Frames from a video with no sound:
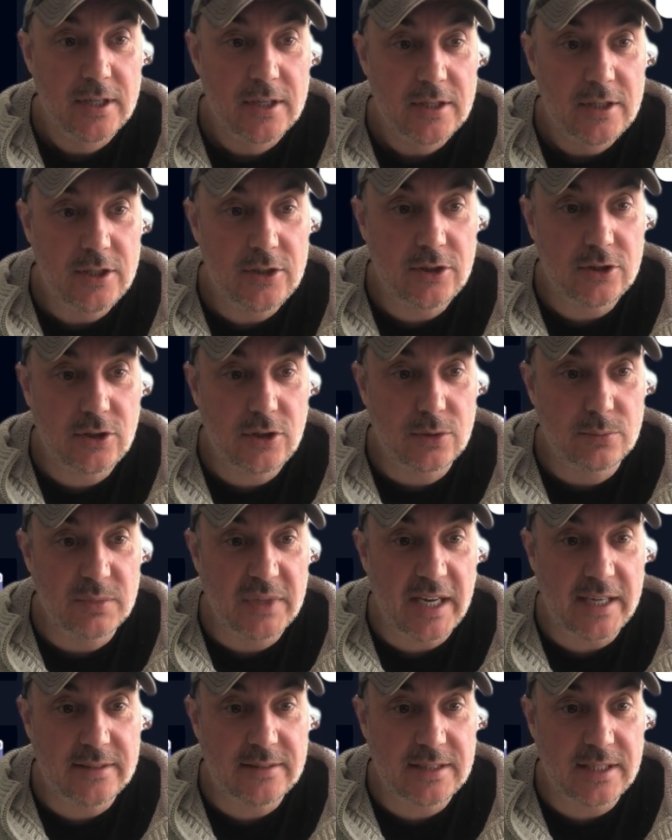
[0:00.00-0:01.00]
You just come
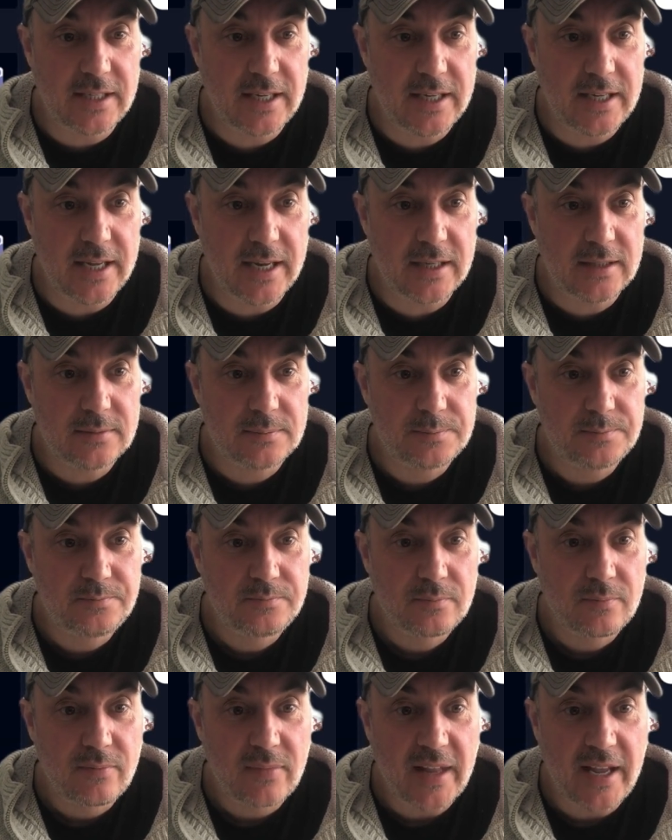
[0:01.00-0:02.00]
down to here,
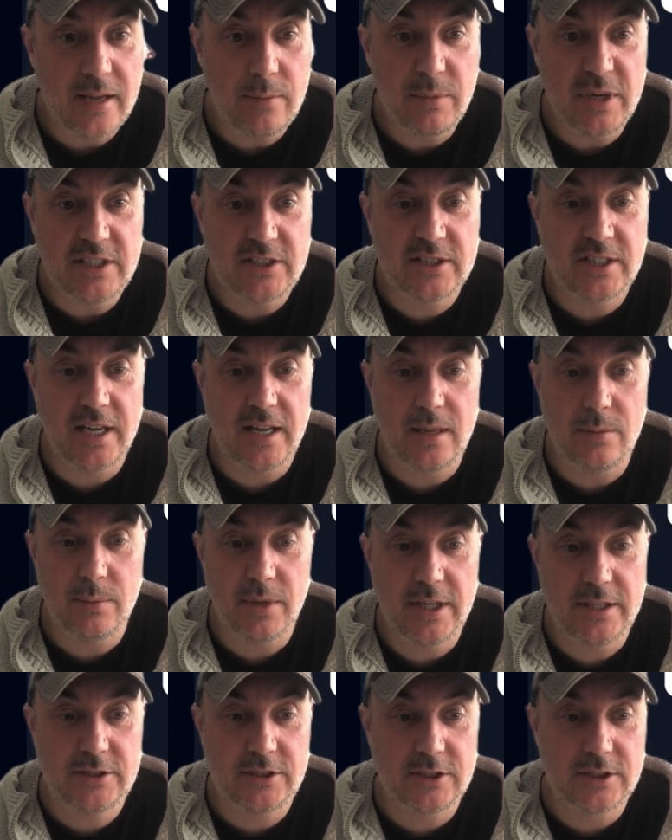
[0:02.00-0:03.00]
image to
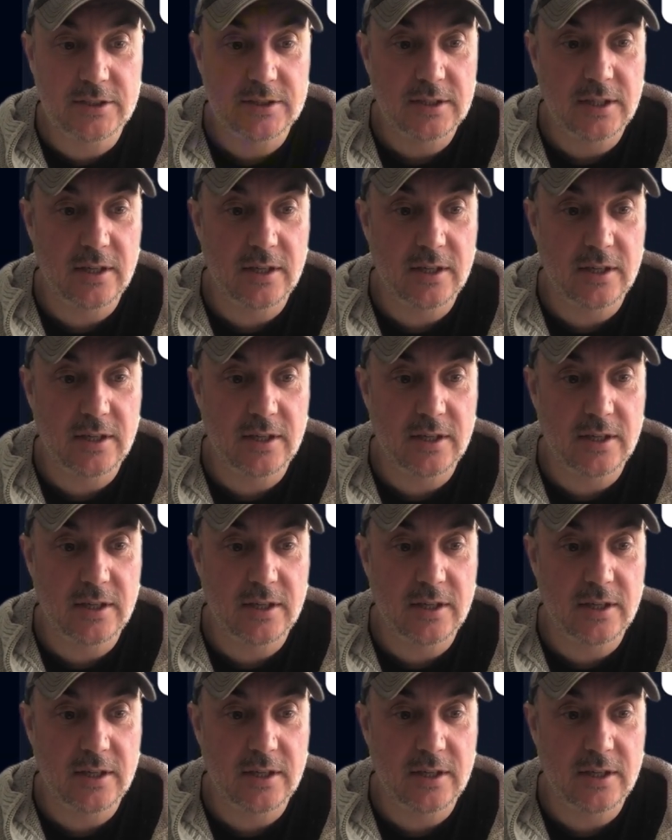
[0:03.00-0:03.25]
image.